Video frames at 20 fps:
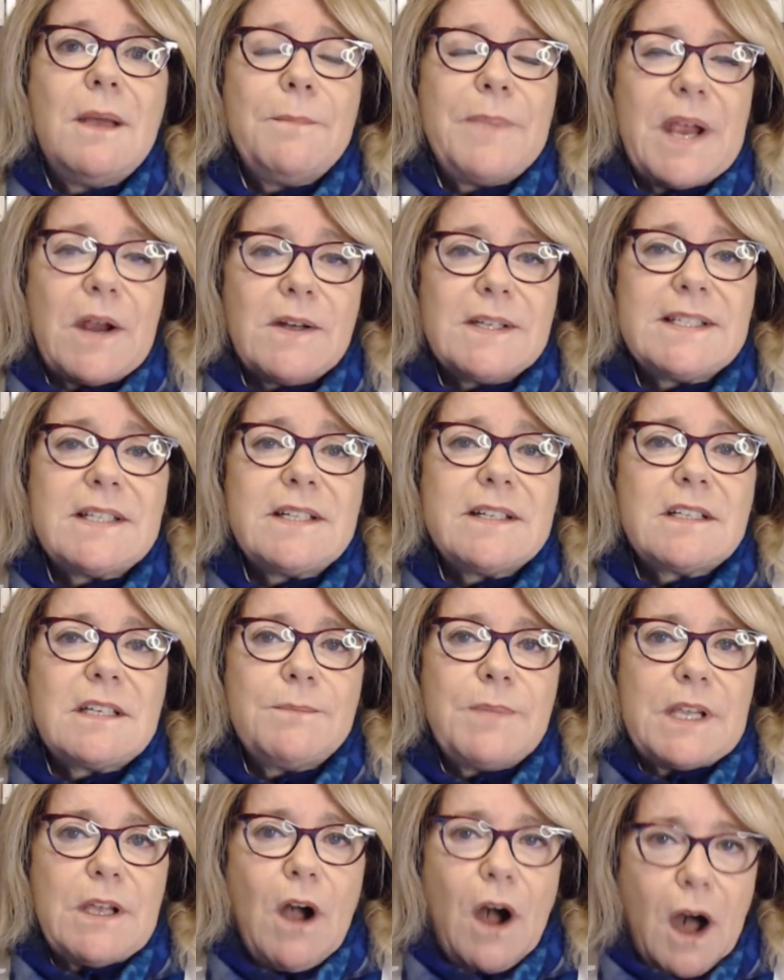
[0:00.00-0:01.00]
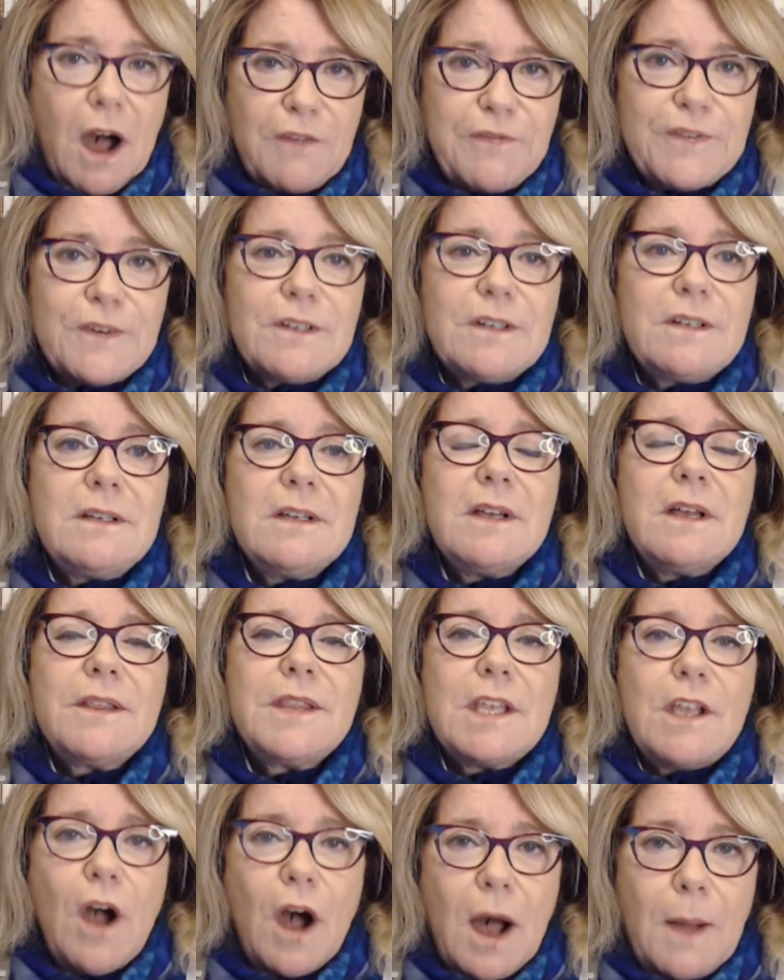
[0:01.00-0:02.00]
Parents need to be offered
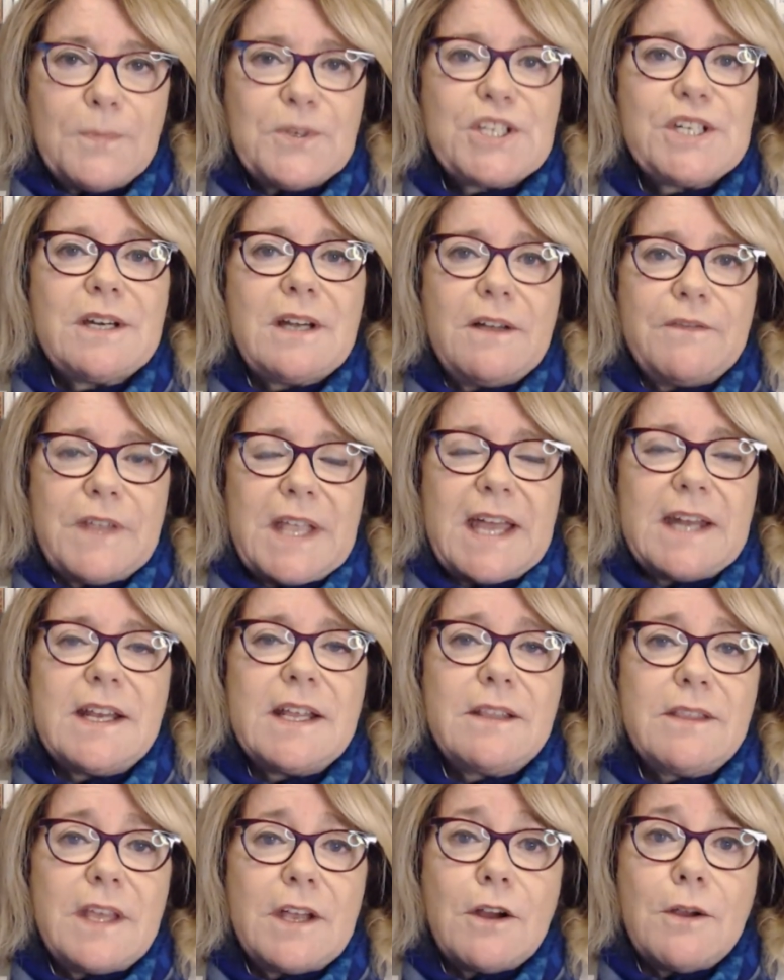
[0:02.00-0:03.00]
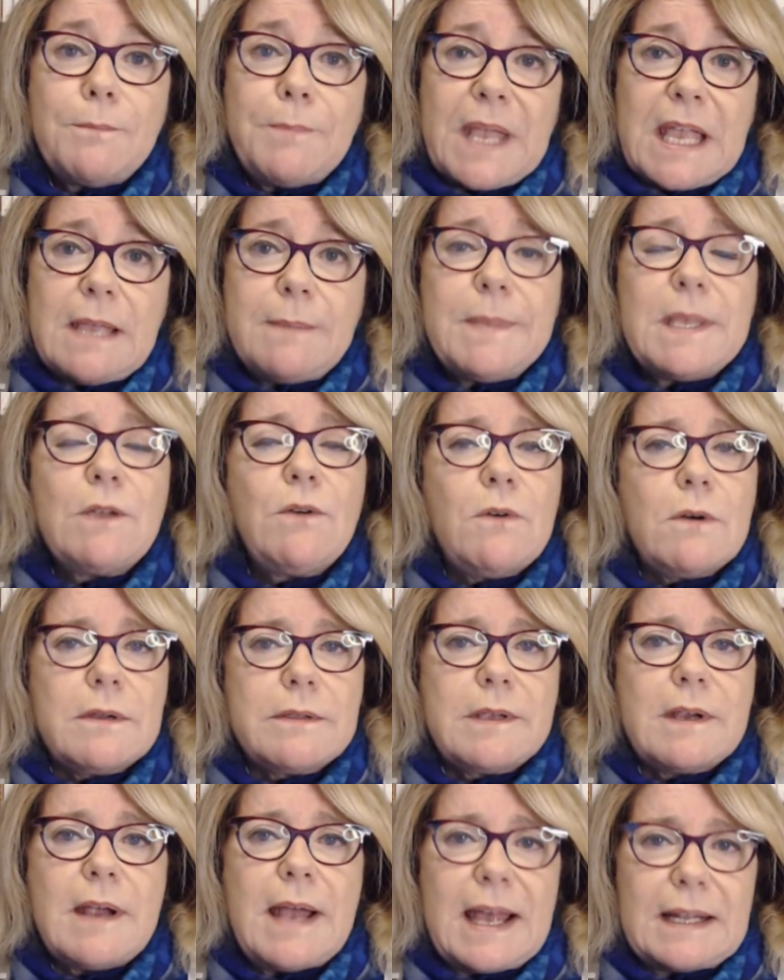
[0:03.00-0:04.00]
the option of getting their baby or
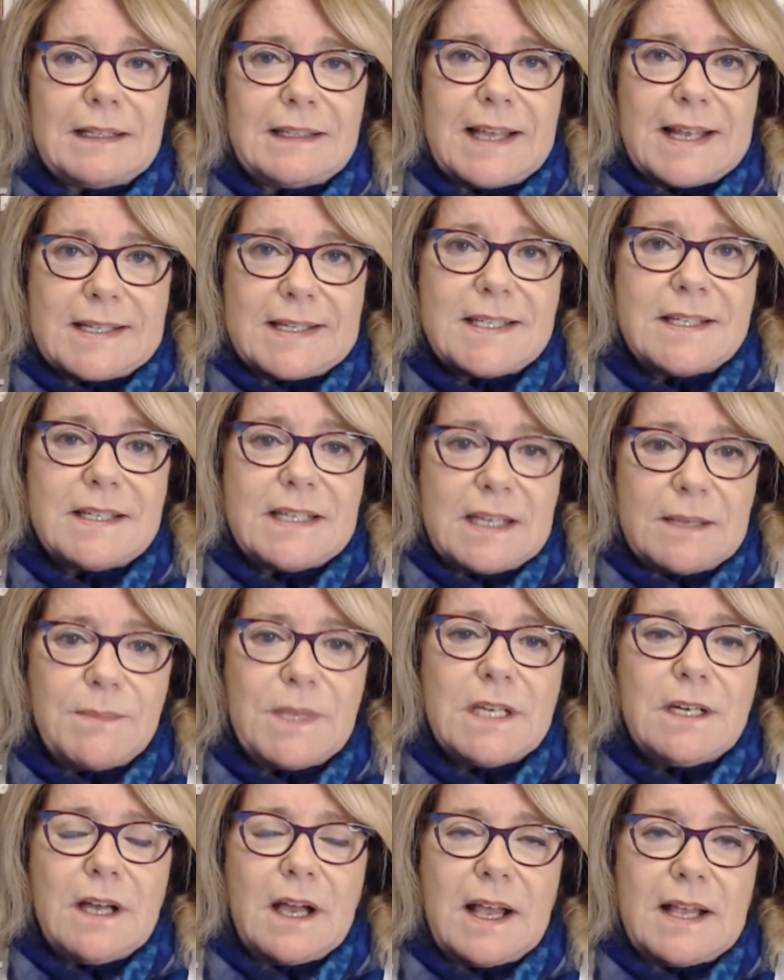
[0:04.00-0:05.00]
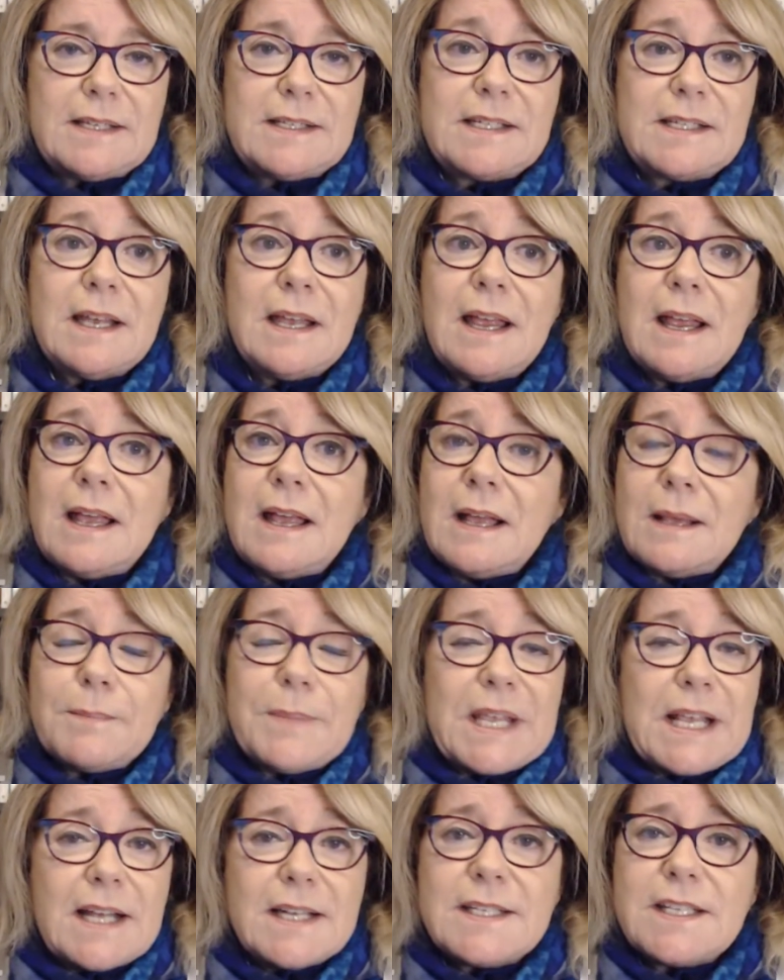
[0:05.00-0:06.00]
their adolescent immunized
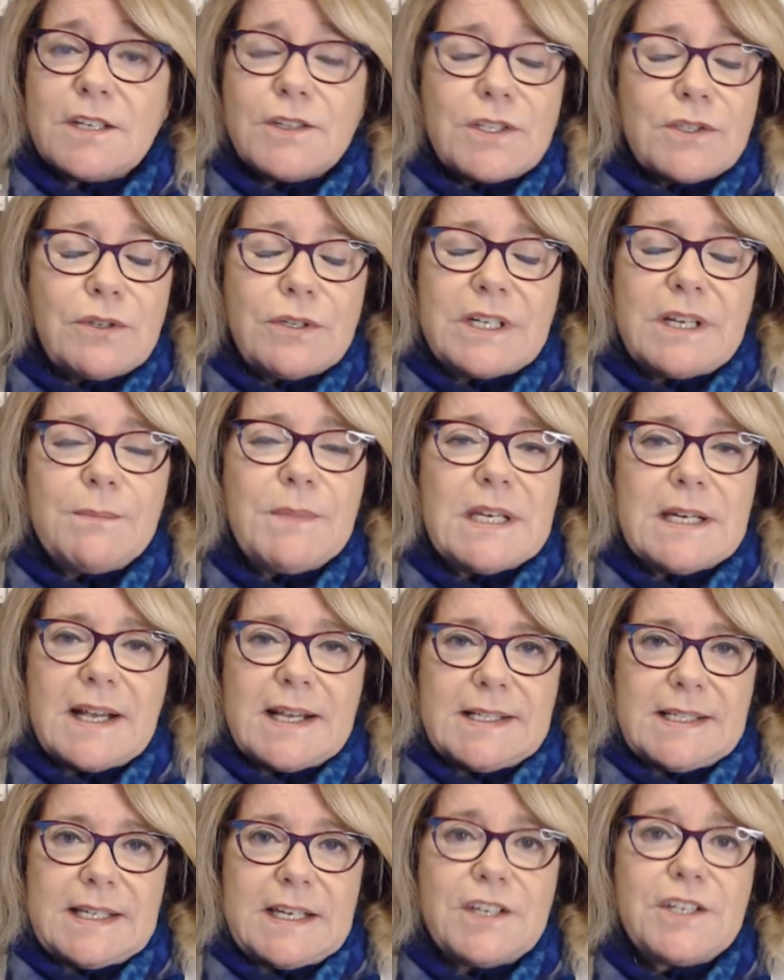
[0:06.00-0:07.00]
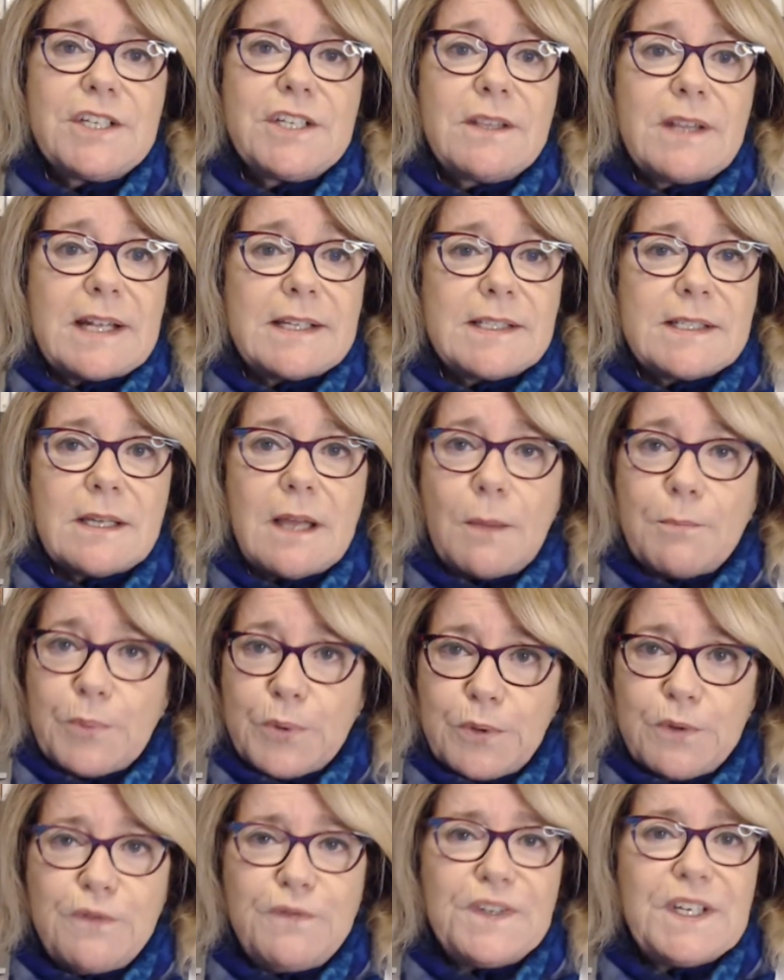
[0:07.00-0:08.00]
because there's good immunization that's
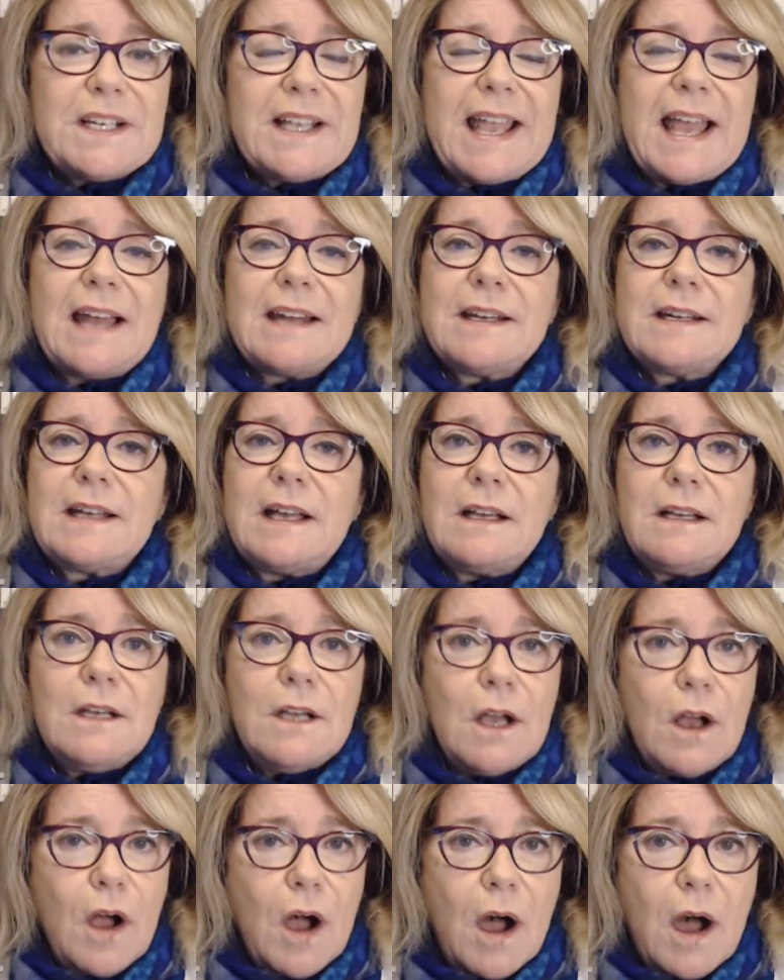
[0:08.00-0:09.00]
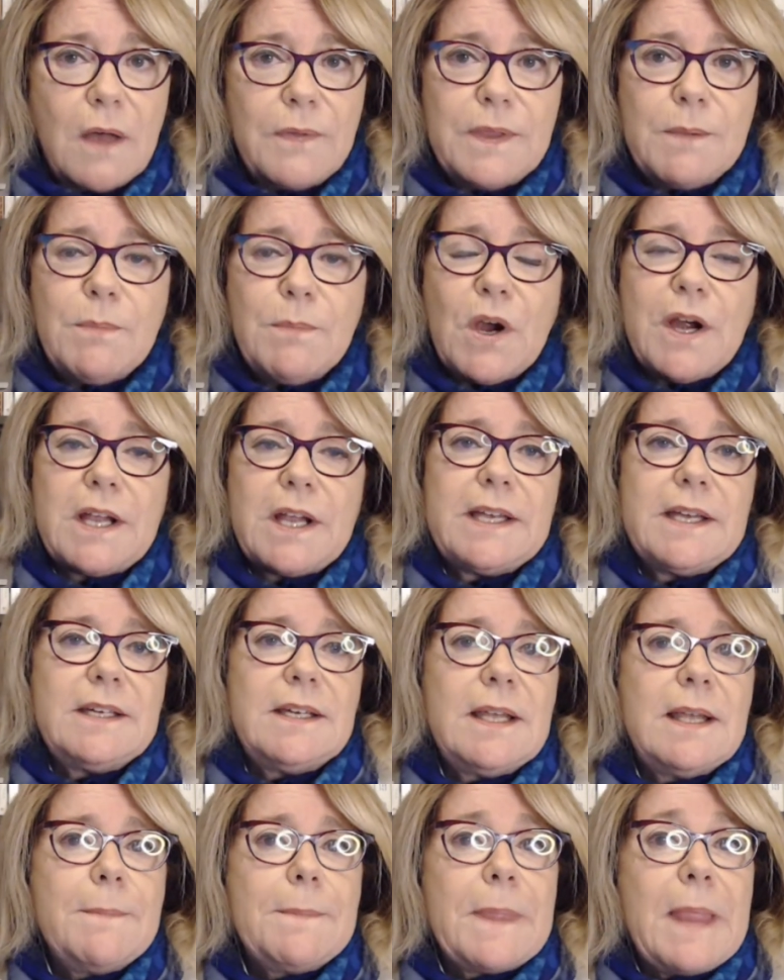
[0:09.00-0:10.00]
approved in Canada, on the
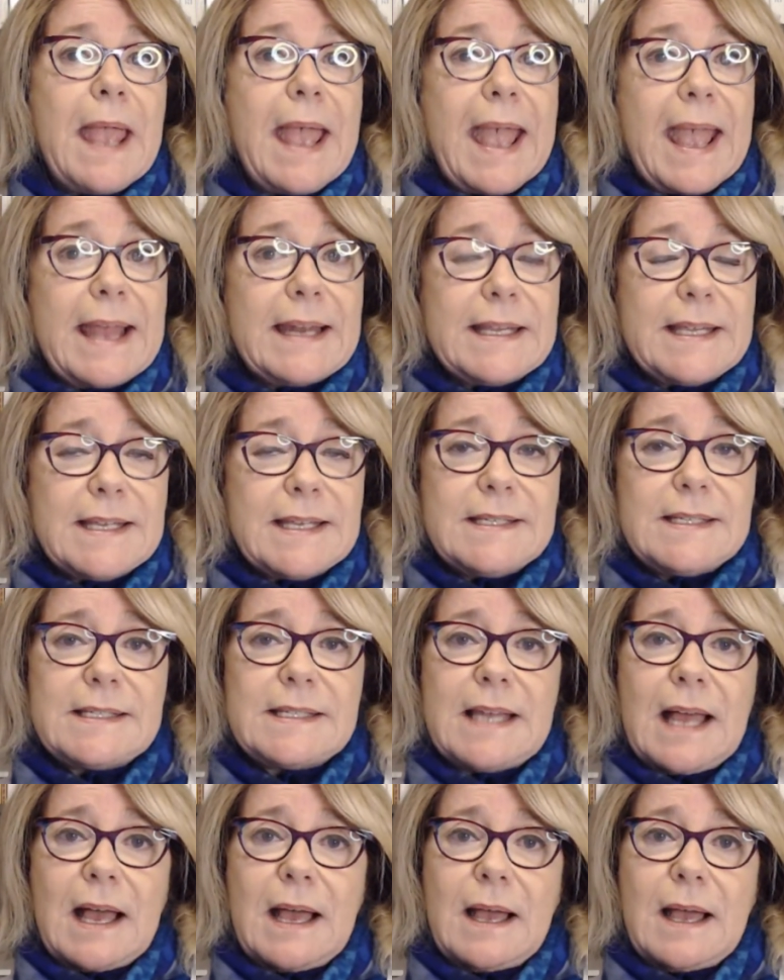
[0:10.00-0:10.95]
market, and is